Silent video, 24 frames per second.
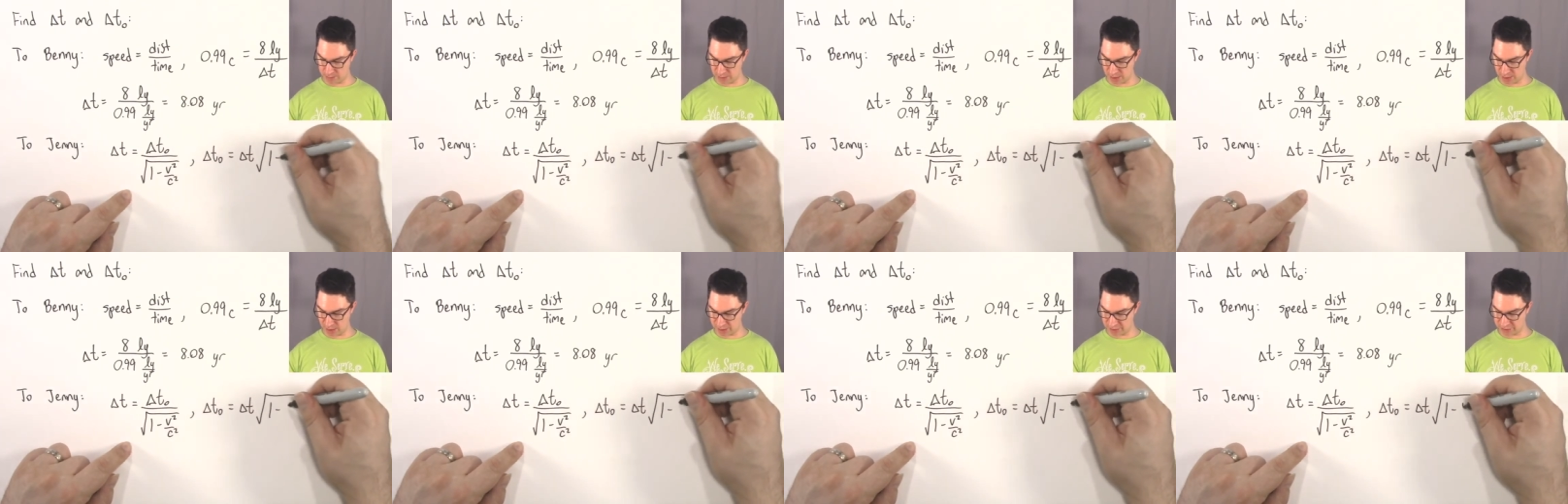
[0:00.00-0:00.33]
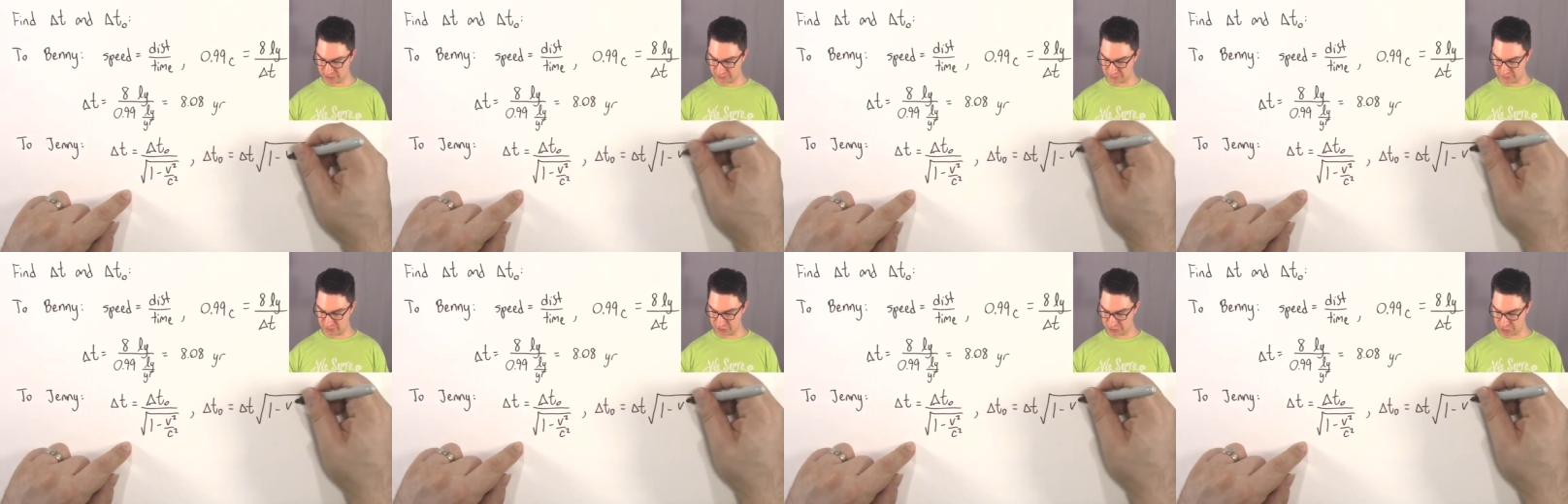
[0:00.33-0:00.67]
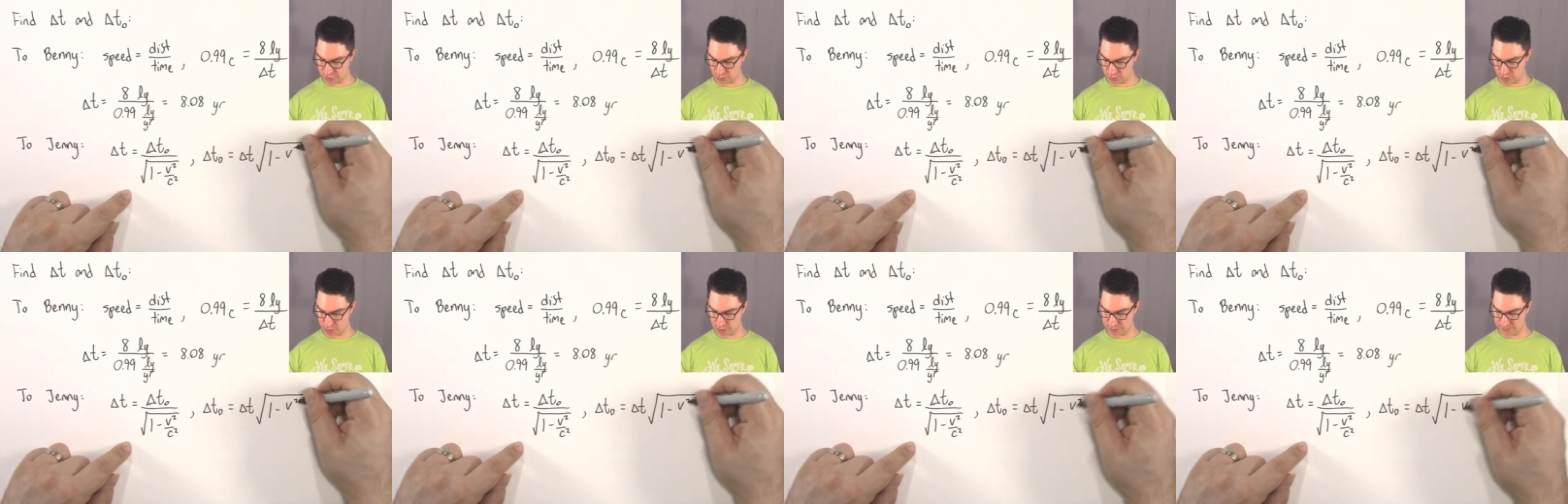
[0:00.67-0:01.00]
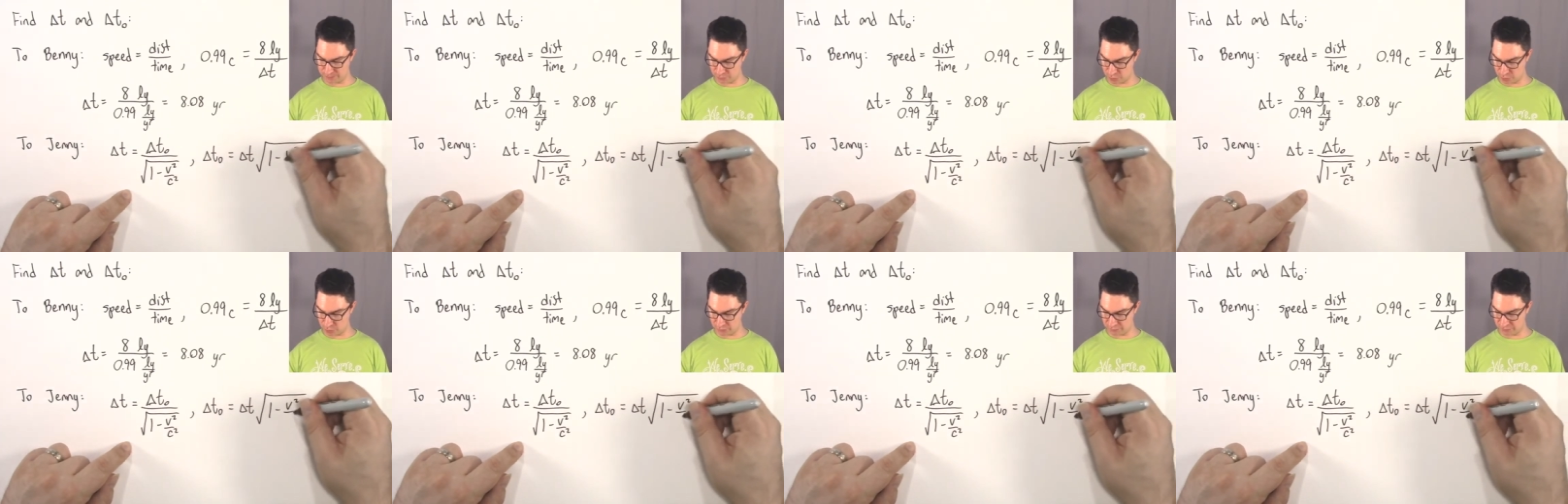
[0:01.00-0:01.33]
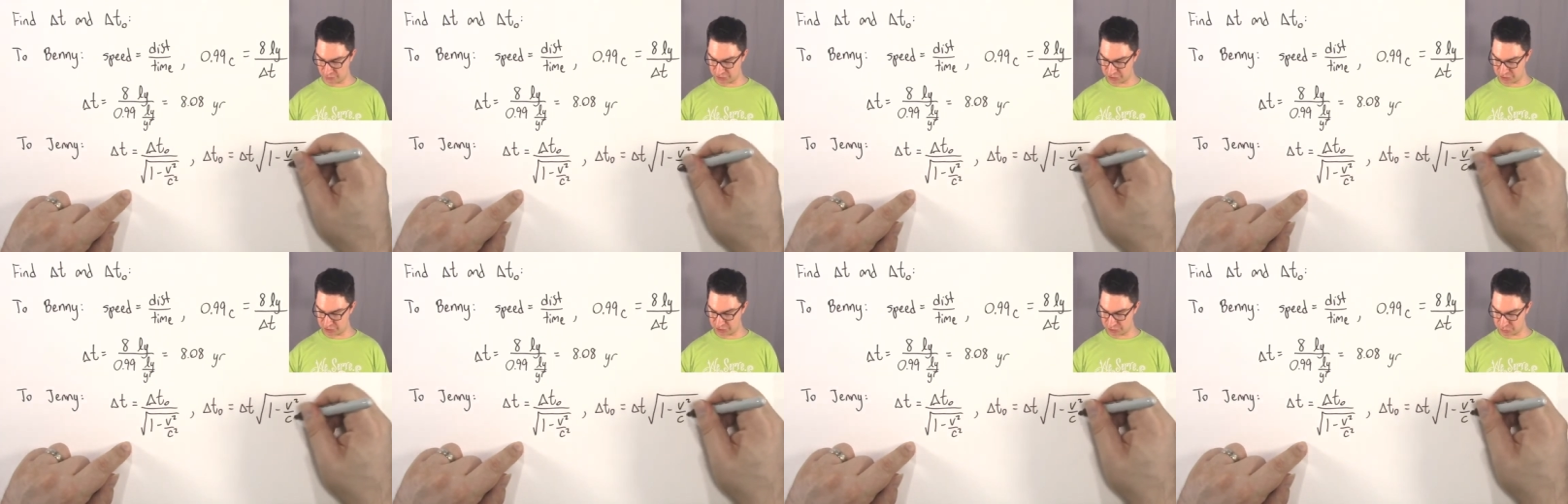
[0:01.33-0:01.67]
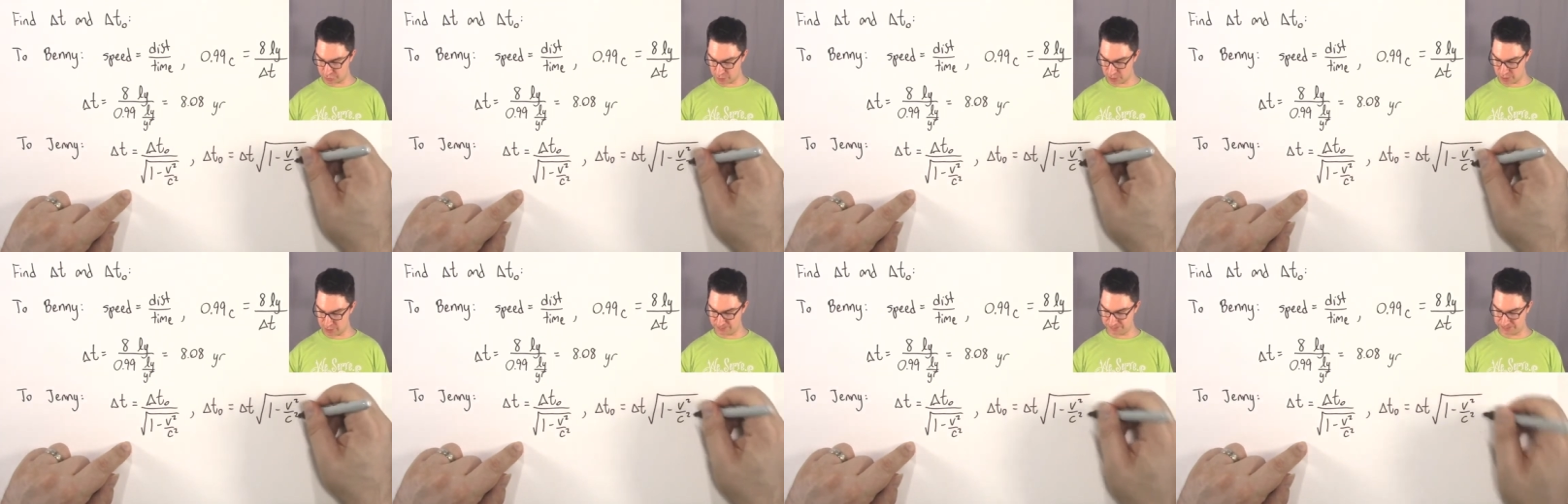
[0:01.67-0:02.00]
minus v squared over c
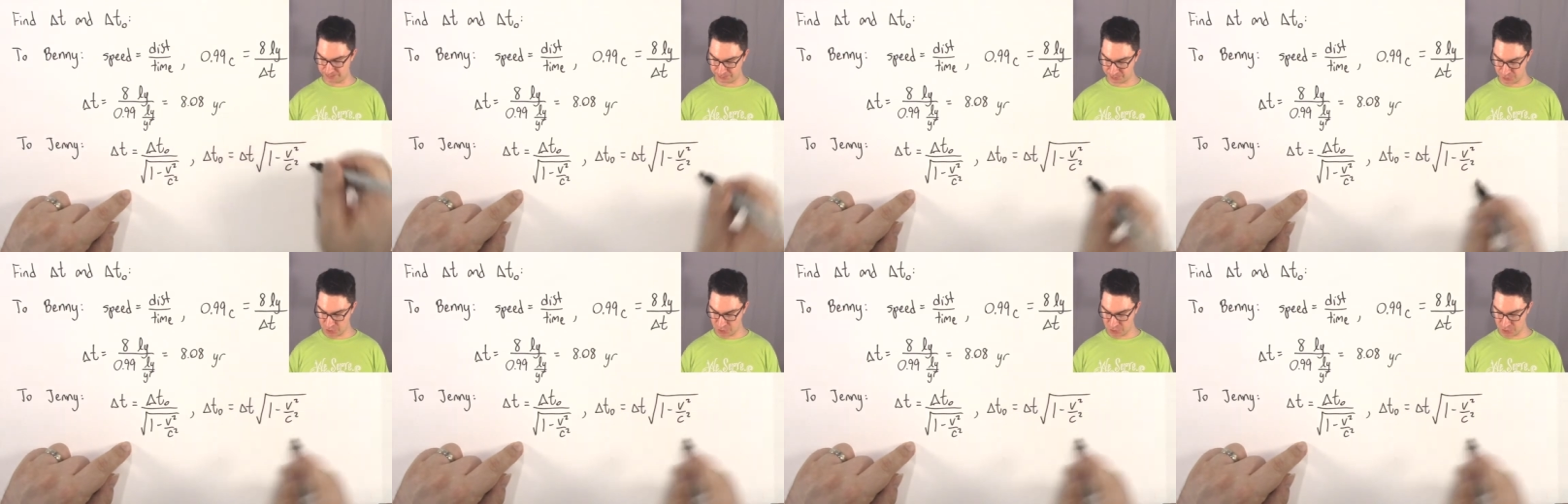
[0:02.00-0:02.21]
squared.